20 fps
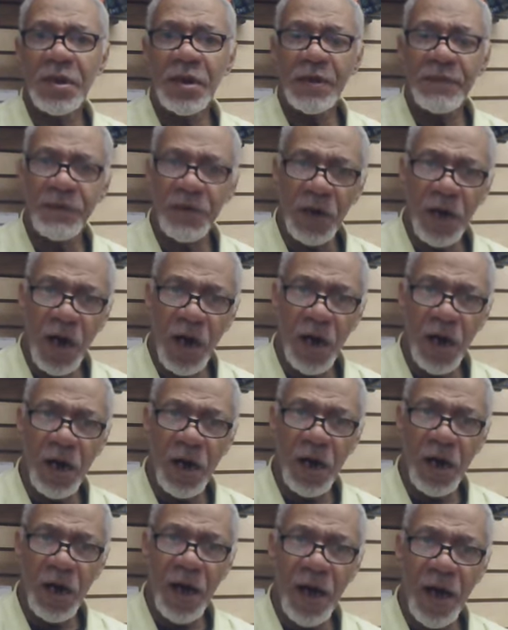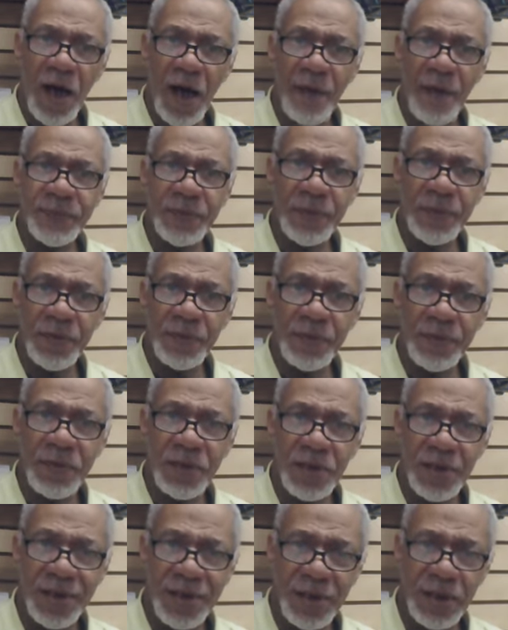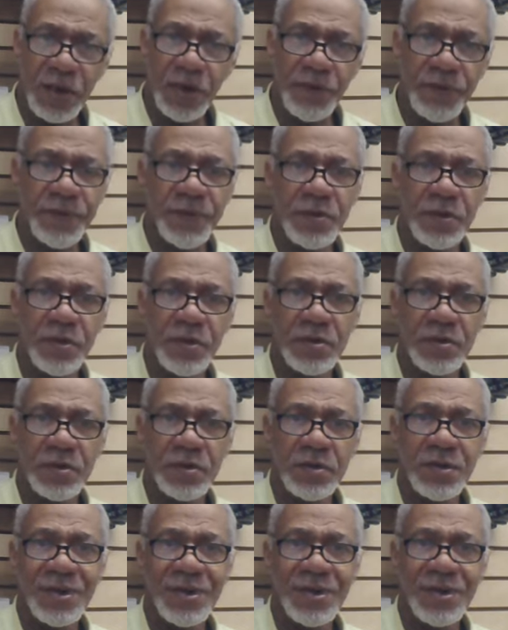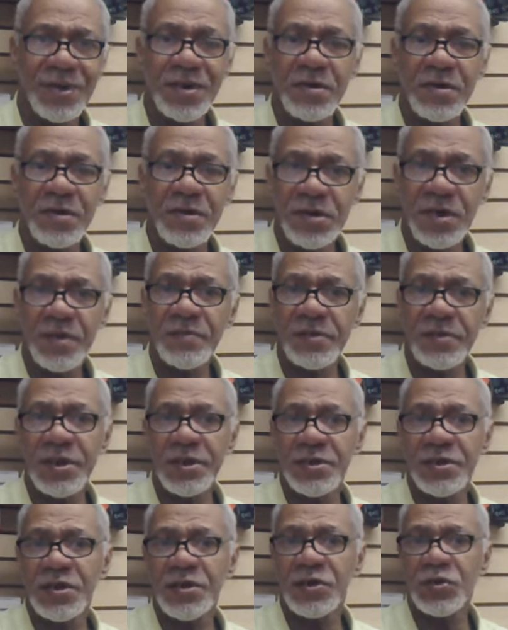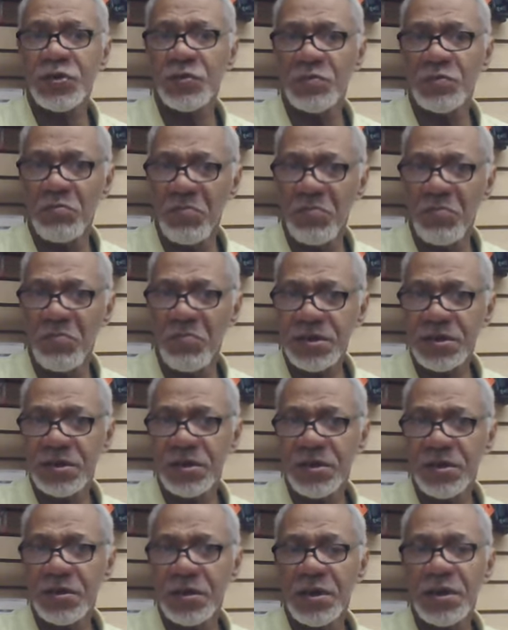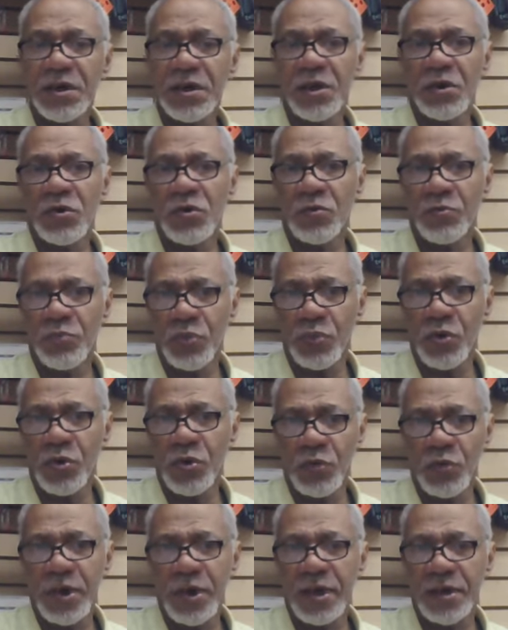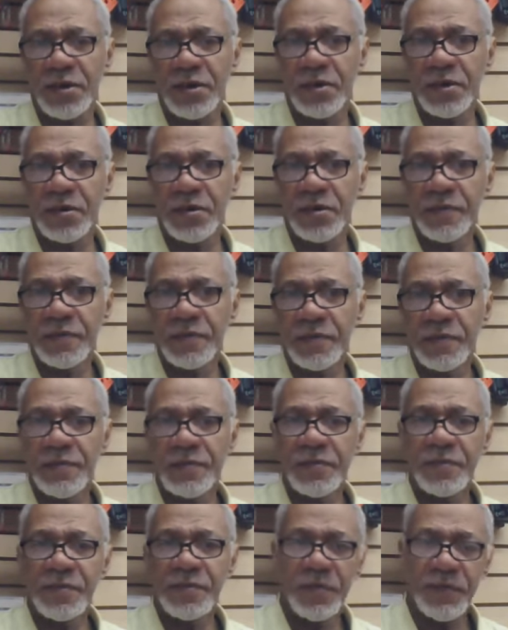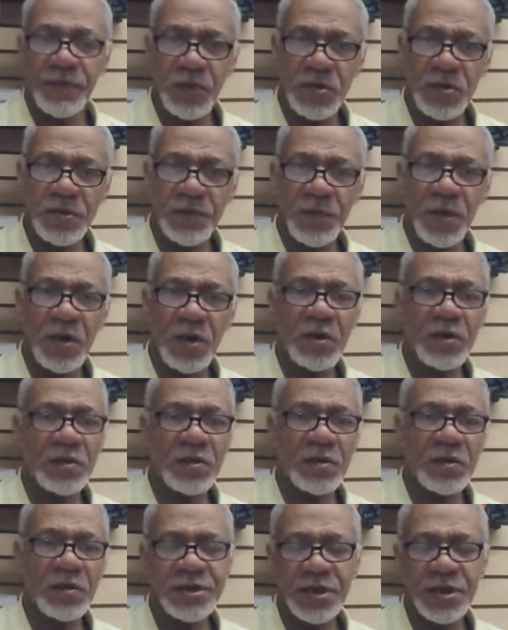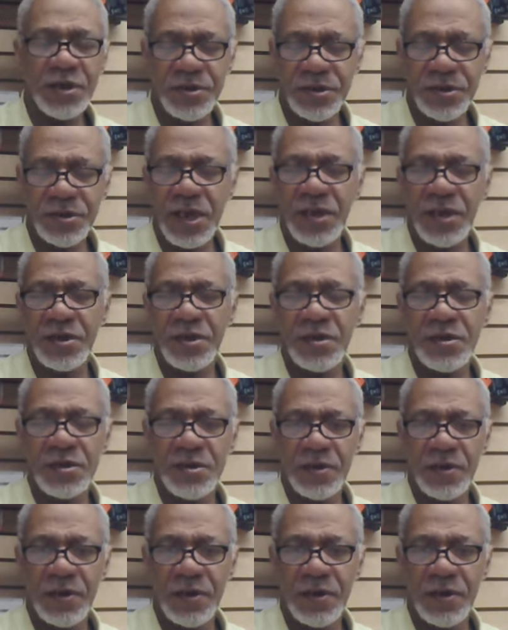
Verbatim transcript: for optimum health, there are some things that you must get on board with. First of all, let's understand this.